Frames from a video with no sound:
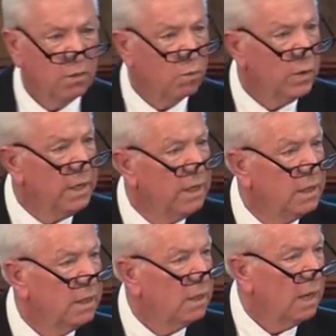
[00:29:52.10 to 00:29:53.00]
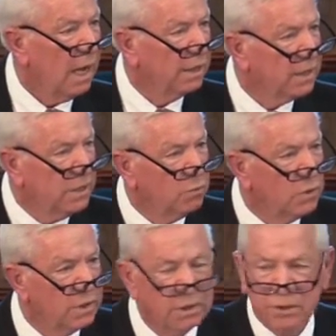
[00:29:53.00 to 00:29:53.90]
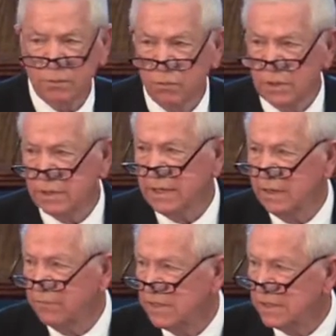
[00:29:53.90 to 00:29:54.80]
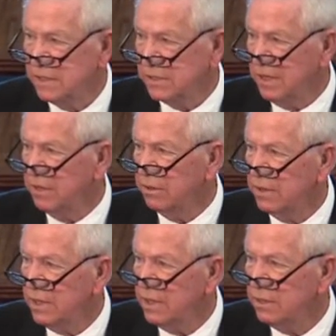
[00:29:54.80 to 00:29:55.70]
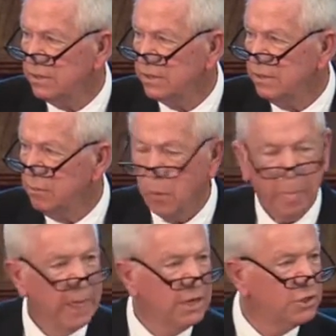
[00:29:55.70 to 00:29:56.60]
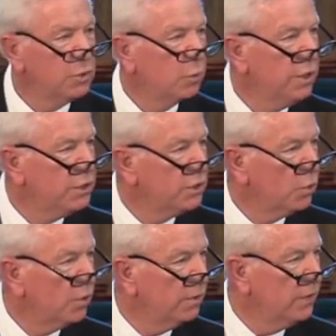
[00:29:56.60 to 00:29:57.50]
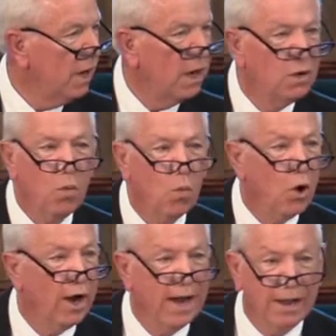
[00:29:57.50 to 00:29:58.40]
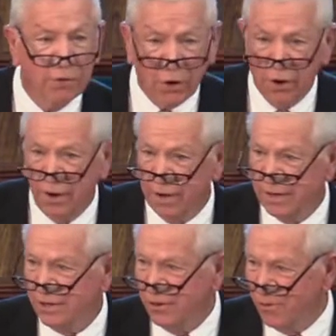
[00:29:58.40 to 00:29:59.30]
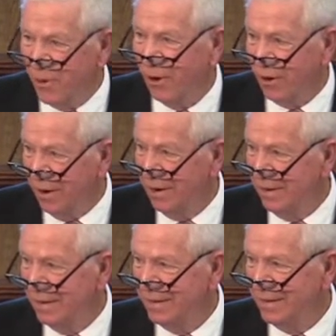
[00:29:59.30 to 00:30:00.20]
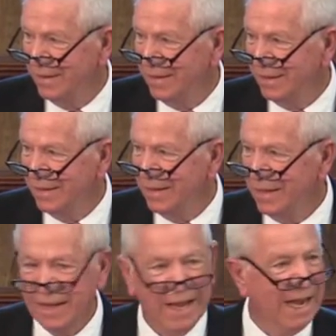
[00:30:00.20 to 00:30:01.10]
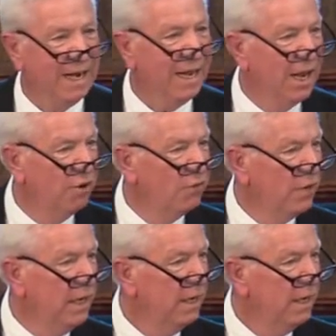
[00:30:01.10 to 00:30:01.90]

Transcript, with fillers: We need, I think what, is, what the emphasis here is, is to preach the Word of God wherever you are, at every